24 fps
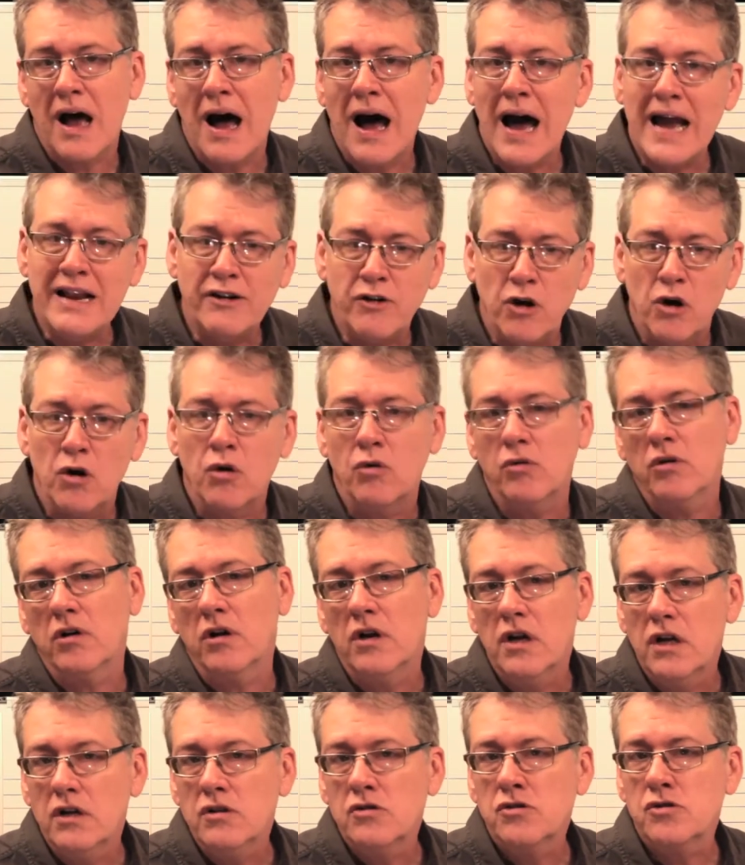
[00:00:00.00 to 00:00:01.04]
I don't
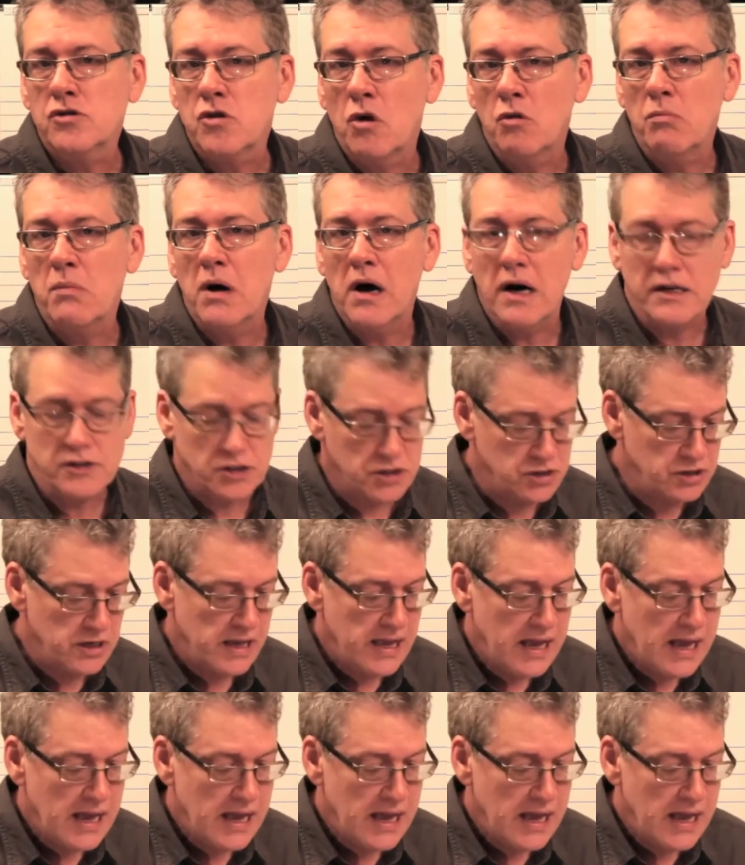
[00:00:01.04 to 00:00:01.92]
so much.